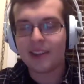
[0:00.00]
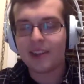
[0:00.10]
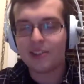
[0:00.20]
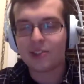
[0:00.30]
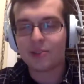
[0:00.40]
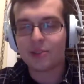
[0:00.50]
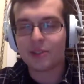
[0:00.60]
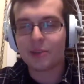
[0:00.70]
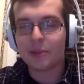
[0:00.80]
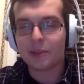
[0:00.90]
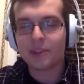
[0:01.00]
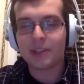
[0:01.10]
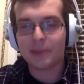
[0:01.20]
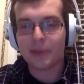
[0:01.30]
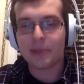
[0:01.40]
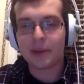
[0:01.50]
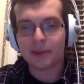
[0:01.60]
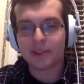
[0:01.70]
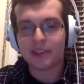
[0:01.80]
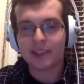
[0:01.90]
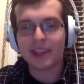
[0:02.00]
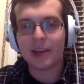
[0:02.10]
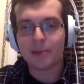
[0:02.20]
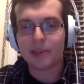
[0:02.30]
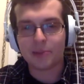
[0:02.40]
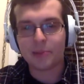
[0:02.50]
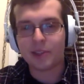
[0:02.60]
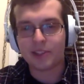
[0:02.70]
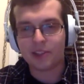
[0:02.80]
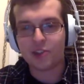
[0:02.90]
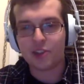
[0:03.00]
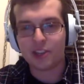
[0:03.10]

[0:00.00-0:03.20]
just someone looked at me and probably was like, that guy probably smells like shit.